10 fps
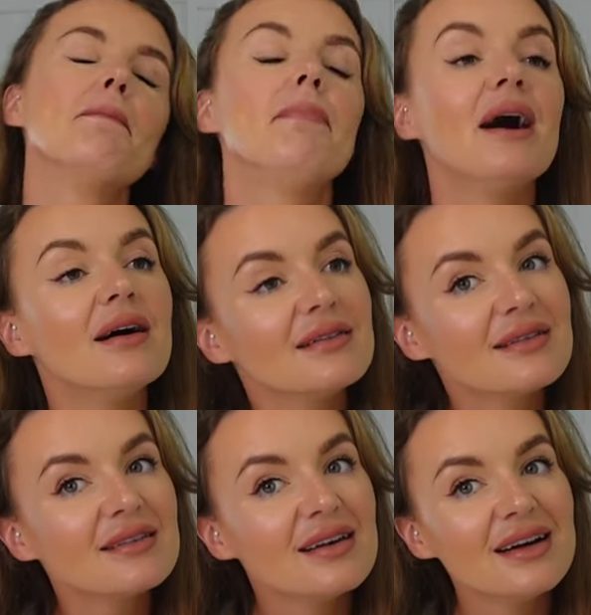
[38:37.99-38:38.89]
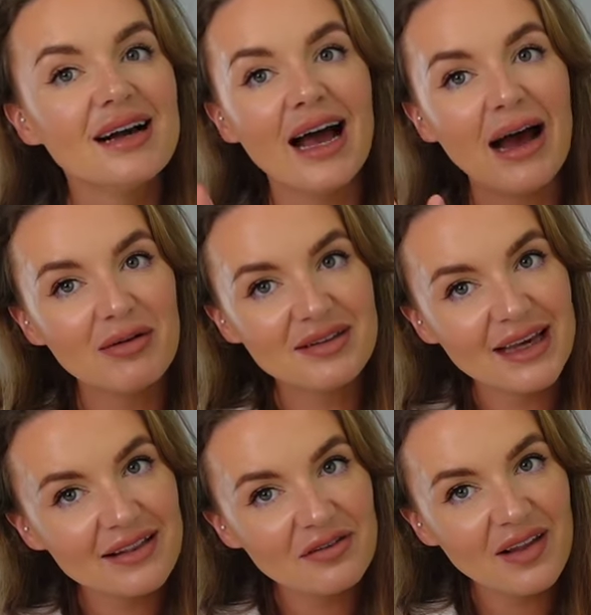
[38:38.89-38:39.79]
But I will
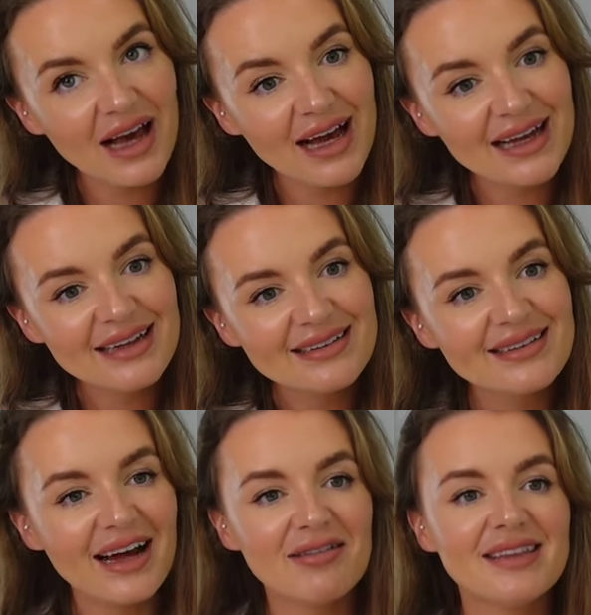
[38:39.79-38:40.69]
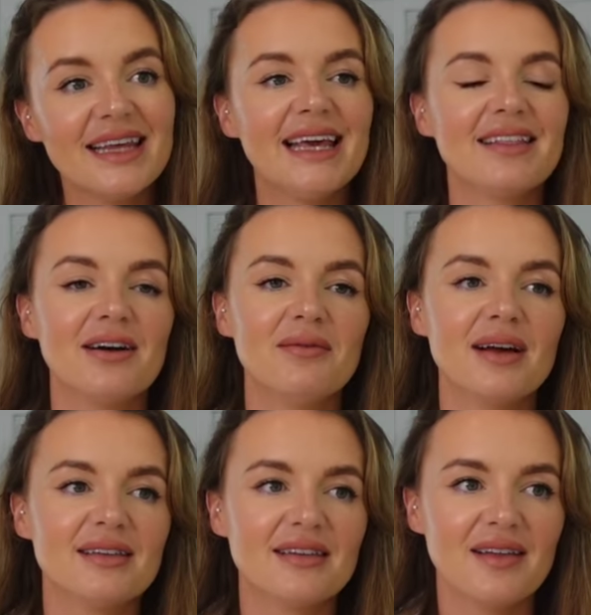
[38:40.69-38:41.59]
take the flies, I will take
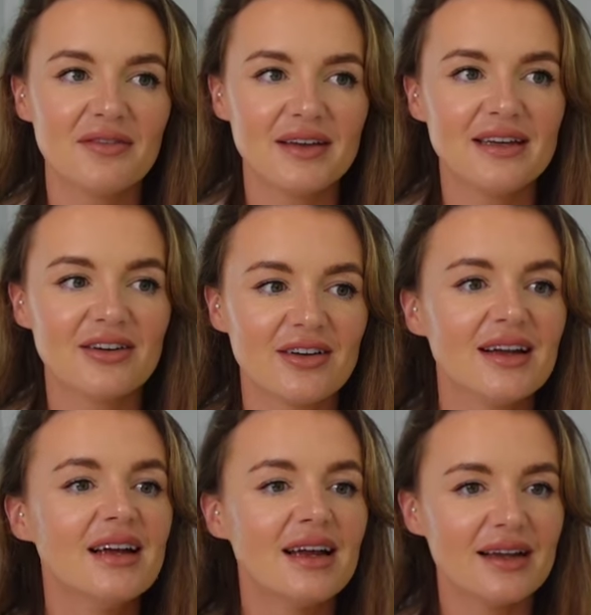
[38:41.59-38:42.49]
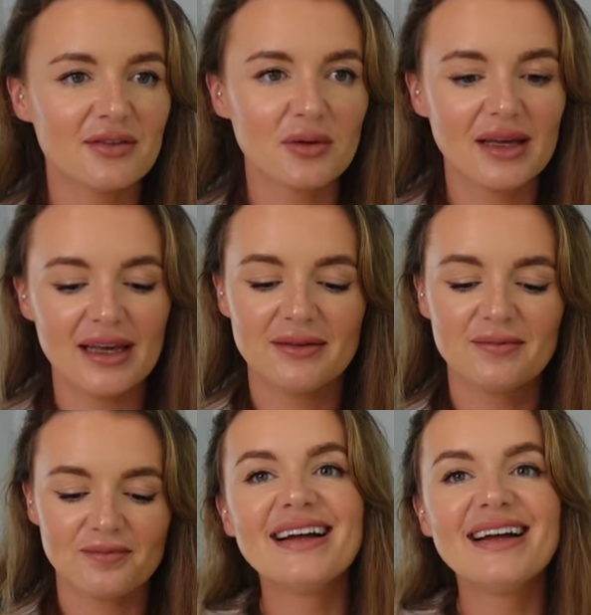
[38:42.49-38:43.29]
them to live here. It's okay.